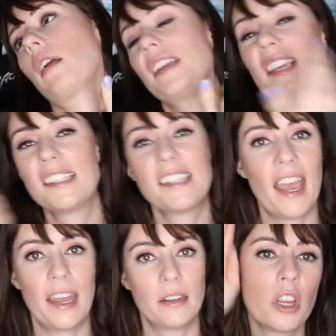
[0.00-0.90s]
he's
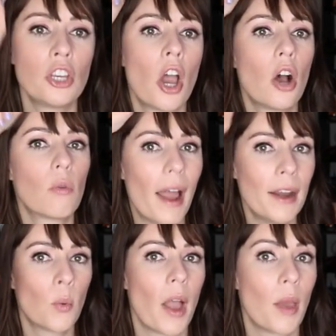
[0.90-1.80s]
dead. We know
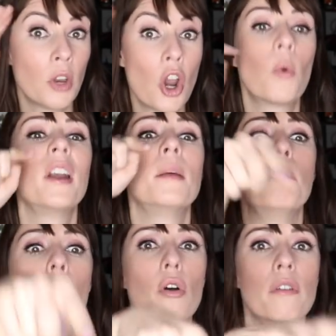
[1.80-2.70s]
right away, we know when to
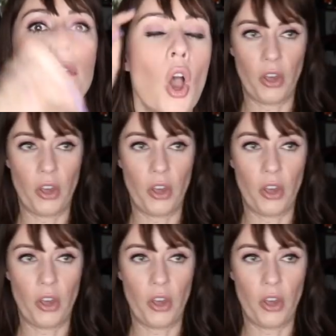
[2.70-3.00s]
move.